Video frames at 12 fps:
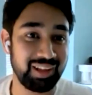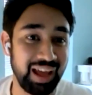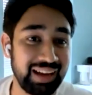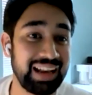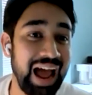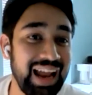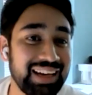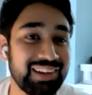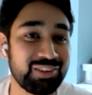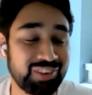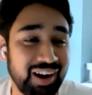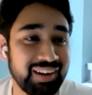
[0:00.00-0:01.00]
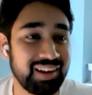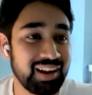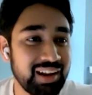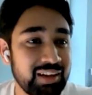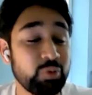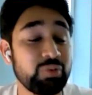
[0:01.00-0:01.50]
And I start
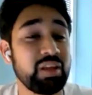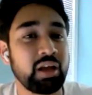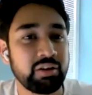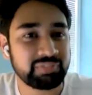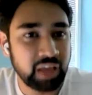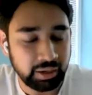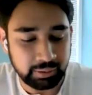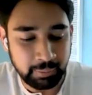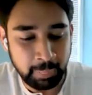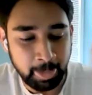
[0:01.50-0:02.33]
to think of that